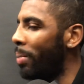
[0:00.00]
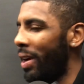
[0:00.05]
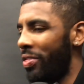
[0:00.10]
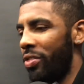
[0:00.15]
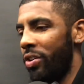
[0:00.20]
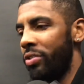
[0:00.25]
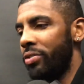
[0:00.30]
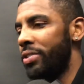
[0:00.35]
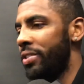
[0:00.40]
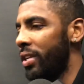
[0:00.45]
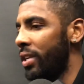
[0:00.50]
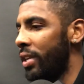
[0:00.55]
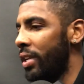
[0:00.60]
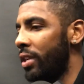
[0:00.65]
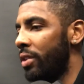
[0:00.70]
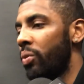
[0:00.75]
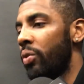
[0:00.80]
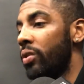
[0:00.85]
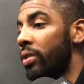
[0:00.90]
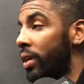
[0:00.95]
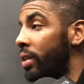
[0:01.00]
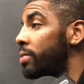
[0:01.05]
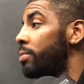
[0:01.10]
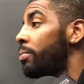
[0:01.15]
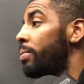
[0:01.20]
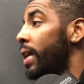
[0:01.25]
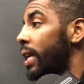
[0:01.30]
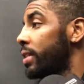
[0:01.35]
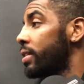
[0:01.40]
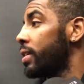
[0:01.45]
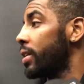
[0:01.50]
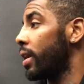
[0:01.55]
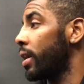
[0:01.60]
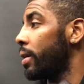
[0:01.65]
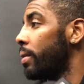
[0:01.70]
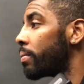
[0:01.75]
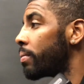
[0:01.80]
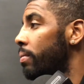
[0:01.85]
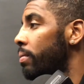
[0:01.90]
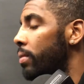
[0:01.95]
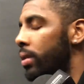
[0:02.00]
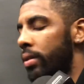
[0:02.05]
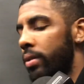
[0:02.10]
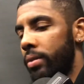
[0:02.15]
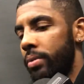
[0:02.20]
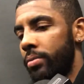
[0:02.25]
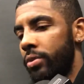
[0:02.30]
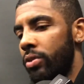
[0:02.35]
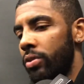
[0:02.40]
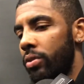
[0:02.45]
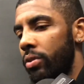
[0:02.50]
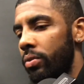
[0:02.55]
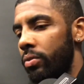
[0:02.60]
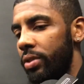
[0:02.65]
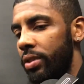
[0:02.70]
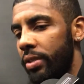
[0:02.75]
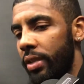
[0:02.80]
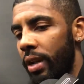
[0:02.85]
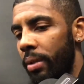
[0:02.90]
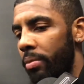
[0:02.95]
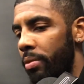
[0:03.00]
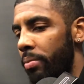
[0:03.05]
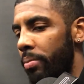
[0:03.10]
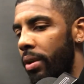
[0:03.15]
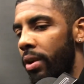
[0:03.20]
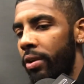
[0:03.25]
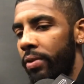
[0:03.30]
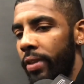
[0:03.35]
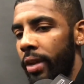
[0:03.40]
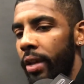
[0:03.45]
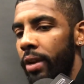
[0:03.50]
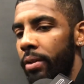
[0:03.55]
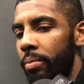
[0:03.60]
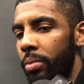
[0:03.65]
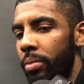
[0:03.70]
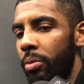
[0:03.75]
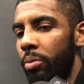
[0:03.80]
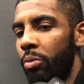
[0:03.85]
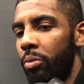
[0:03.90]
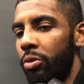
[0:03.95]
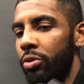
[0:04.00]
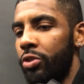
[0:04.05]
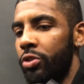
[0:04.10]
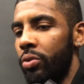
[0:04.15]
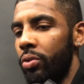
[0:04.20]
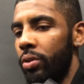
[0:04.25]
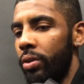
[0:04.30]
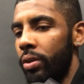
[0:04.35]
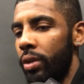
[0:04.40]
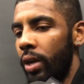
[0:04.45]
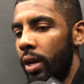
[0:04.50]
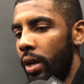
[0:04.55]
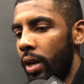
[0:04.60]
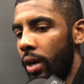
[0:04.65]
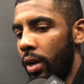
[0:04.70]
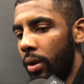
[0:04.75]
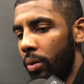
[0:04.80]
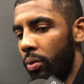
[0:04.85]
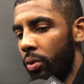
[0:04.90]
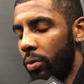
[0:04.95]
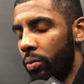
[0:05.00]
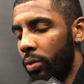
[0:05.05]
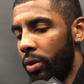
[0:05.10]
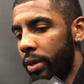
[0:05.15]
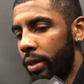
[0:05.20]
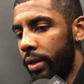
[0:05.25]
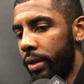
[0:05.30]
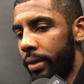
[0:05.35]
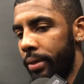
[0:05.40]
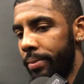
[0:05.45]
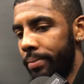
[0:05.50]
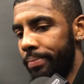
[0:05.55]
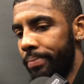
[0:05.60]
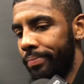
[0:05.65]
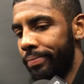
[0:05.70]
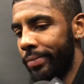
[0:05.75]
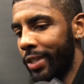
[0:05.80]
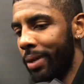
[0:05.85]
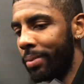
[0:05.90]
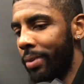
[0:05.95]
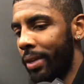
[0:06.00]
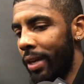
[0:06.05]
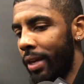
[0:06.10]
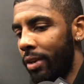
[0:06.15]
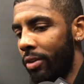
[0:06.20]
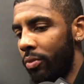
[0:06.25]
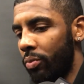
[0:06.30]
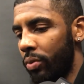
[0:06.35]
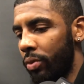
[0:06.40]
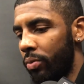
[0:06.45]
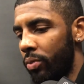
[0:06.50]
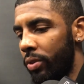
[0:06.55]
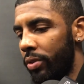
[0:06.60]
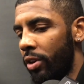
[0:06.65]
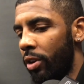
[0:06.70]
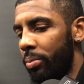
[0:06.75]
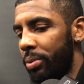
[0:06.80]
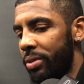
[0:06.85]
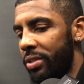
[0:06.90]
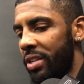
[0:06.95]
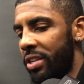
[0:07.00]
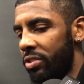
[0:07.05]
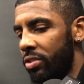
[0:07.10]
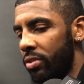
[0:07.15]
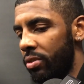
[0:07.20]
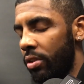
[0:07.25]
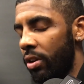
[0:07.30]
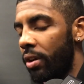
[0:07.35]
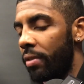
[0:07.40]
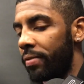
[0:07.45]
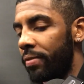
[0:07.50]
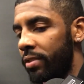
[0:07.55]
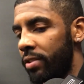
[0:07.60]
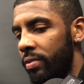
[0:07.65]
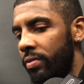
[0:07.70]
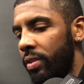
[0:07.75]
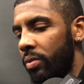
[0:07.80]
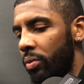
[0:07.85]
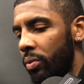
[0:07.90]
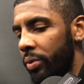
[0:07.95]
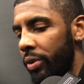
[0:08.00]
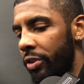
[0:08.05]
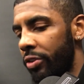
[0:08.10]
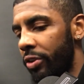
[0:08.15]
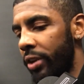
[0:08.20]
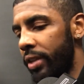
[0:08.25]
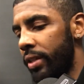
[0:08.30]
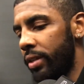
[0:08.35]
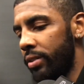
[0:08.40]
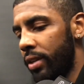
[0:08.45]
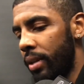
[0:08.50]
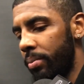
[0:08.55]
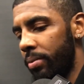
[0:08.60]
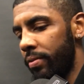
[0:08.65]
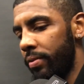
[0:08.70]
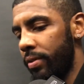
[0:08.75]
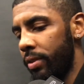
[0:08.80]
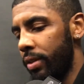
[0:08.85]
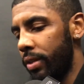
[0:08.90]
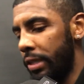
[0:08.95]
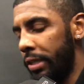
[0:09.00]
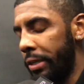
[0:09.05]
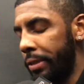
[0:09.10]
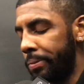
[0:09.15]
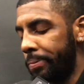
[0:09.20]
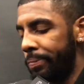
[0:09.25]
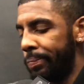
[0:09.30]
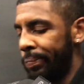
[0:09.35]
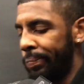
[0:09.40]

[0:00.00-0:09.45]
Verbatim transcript: by 13, and we were them back in the game. Um, so we just got to be better on that and be more sure when we're uh, coming down with, with, our possession and offensive end when we create that type of uh, lead.